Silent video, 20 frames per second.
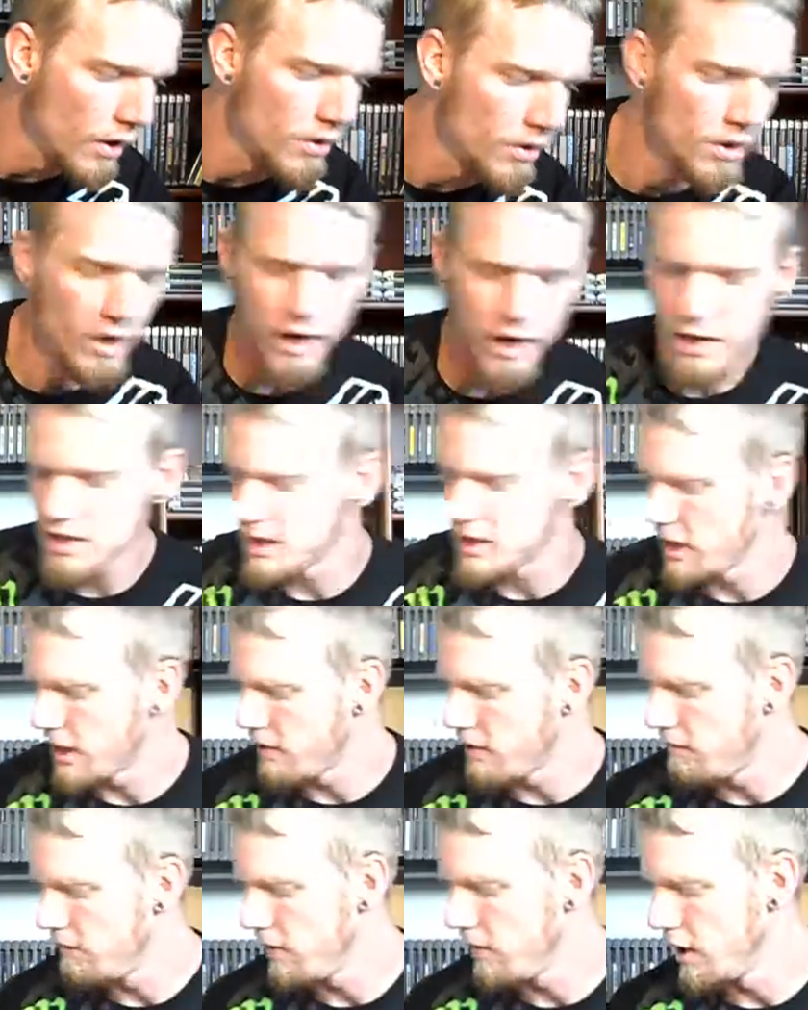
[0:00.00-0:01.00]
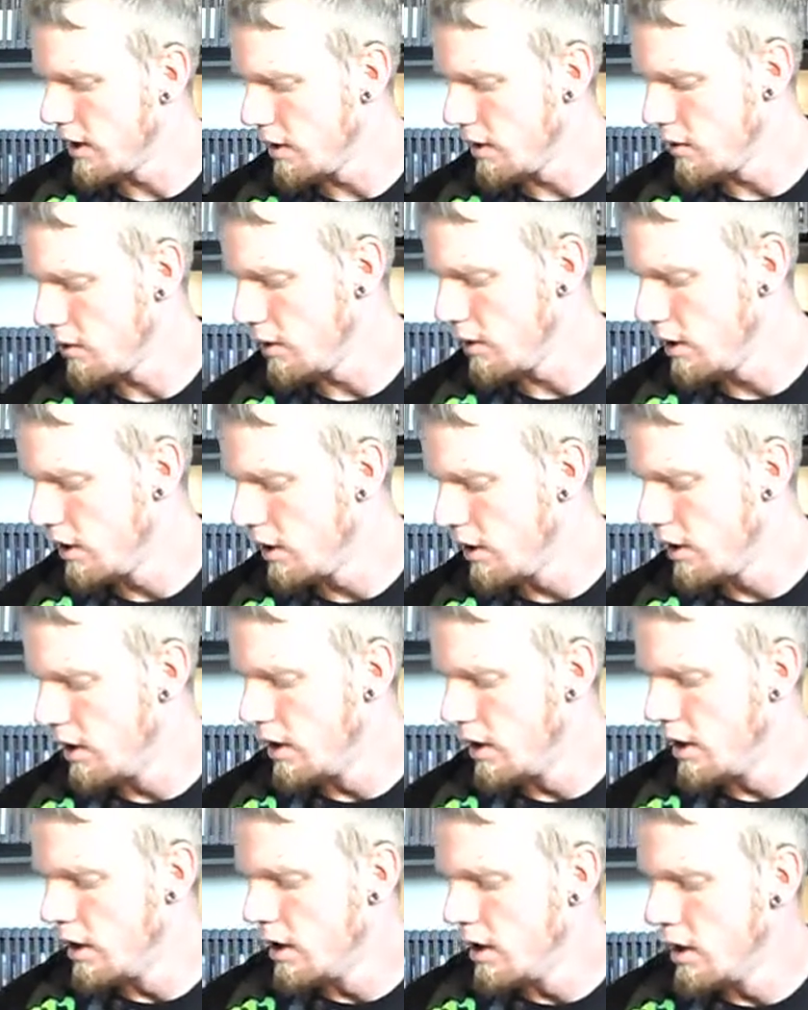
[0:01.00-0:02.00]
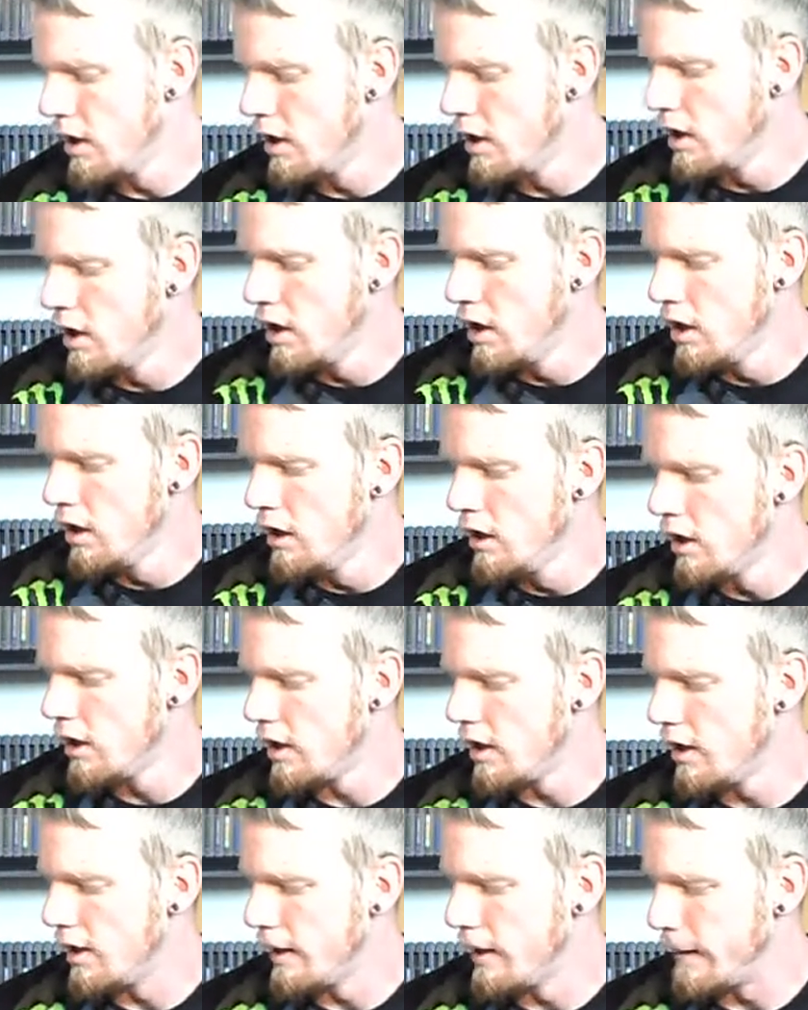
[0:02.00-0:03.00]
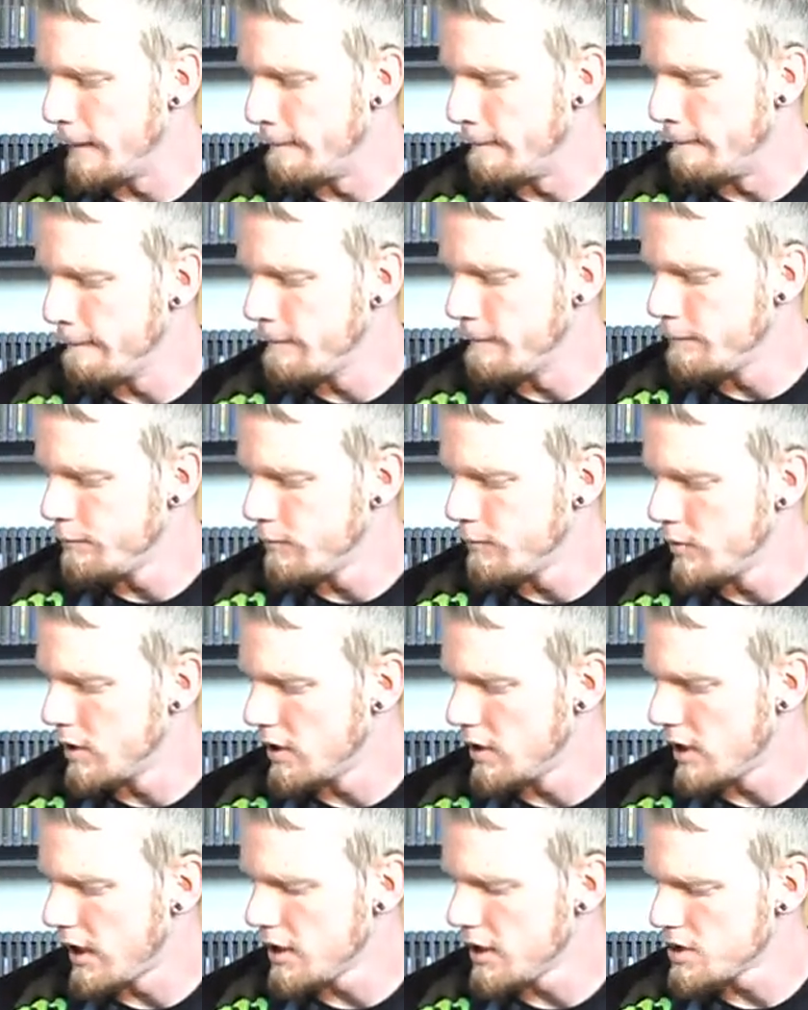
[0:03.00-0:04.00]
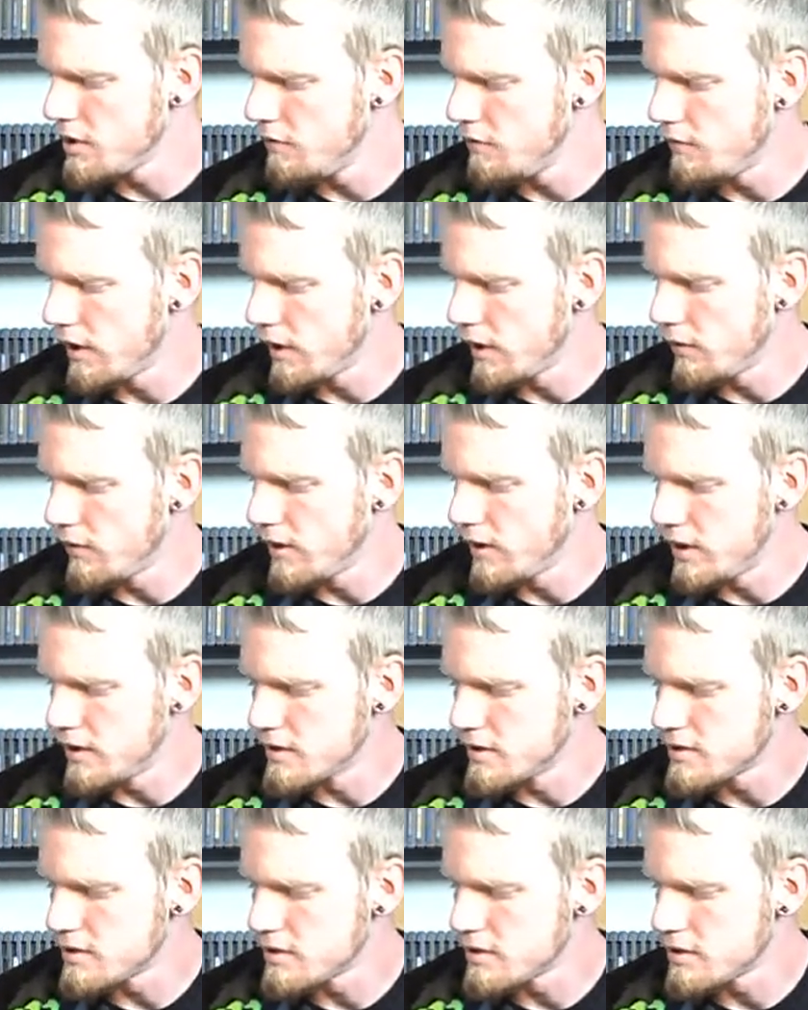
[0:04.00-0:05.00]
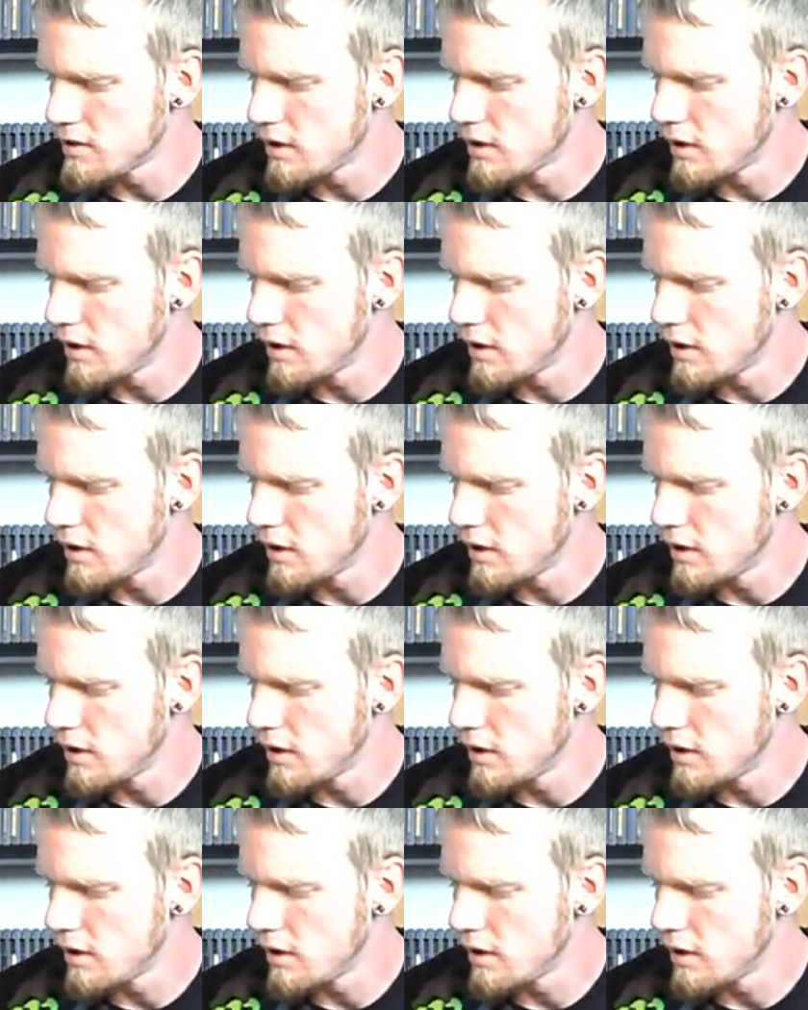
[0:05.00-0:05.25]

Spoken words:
The next thing I found, I actually found this